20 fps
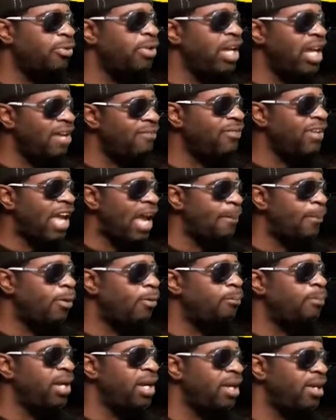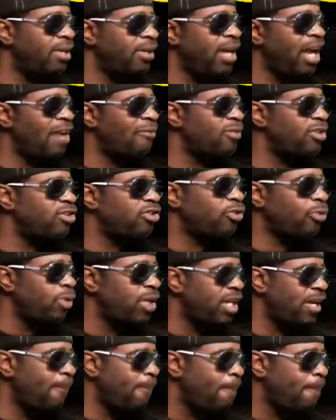Neve Campbell being in every
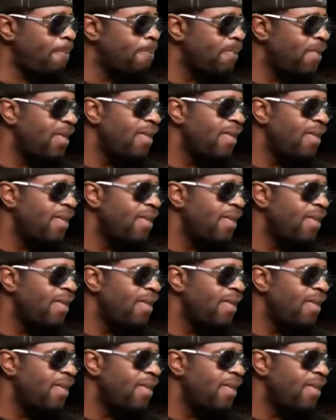Scream,